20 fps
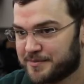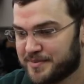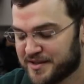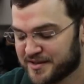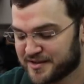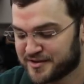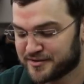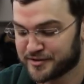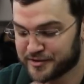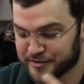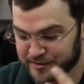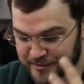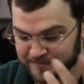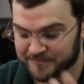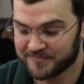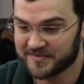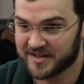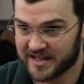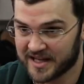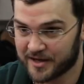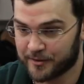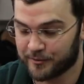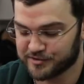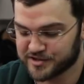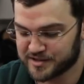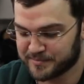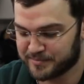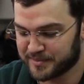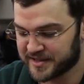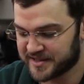pin through, and that
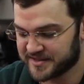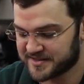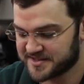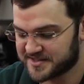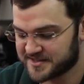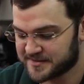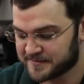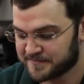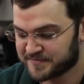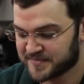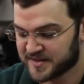holds it in place.